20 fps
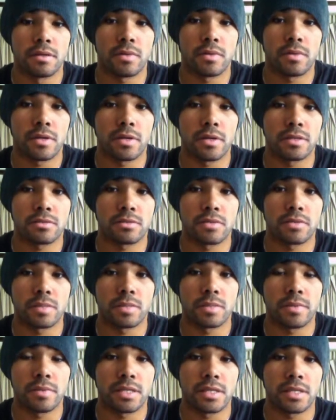well it's
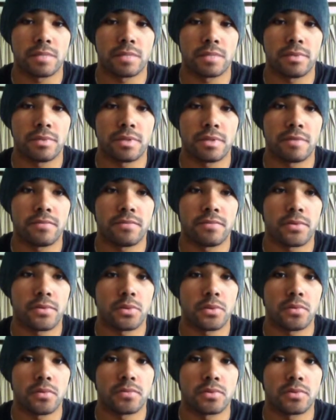gonna be a little bit tough for
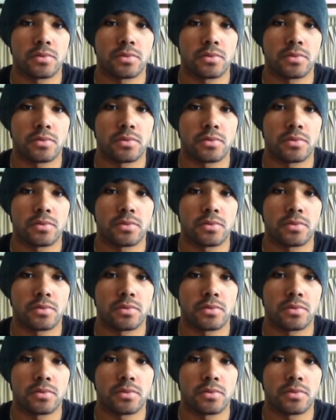you